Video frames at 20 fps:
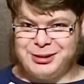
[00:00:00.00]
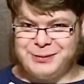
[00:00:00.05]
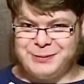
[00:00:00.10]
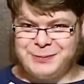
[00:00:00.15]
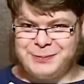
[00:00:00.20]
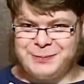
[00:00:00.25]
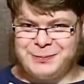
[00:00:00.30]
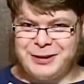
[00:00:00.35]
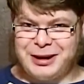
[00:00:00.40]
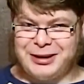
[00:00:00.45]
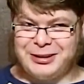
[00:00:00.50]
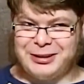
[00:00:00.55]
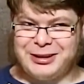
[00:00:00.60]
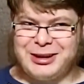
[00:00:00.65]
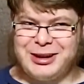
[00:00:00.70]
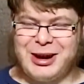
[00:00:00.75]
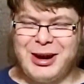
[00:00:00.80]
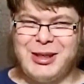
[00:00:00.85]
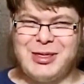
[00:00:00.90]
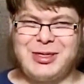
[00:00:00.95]
and
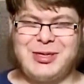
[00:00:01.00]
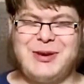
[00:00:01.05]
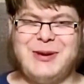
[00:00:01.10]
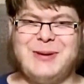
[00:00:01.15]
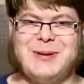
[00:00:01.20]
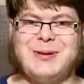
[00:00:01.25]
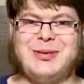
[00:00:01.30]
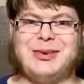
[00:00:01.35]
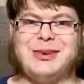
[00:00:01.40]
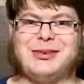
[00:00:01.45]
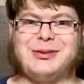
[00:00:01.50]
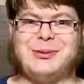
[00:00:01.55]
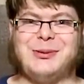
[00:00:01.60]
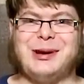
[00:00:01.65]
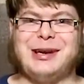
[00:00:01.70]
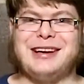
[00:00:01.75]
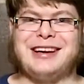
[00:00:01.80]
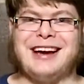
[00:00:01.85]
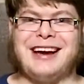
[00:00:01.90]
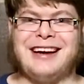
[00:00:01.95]
finally got through this
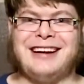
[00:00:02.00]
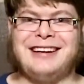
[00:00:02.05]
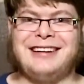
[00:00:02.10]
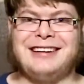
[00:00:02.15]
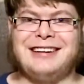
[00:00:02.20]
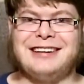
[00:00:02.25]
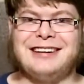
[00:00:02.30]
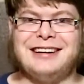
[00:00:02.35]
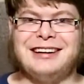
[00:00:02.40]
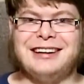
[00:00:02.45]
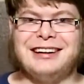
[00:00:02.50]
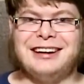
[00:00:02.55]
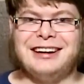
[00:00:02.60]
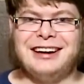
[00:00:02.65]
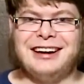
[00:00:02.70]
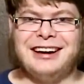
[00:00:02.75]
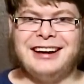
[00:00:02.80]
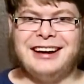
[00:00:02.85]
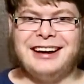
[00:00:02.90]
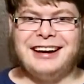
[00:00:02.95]
weekend.
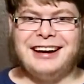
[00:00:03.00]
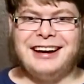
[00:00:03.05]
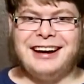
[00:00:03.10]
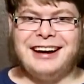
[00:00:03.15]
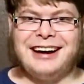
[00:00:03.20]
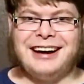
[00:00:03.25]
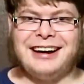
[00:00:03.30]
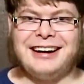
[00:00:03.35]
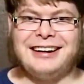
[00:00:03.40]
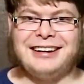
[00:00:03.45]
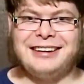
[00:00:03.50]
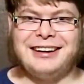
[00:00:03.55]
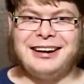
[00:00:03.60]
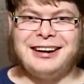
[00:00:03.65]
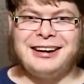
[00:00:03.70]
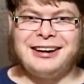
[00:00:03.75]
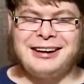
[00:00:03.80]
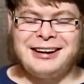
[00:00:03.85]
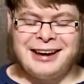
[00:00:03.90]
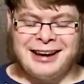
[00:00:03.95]
And
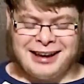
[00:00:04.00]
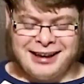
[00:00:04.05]
yeah.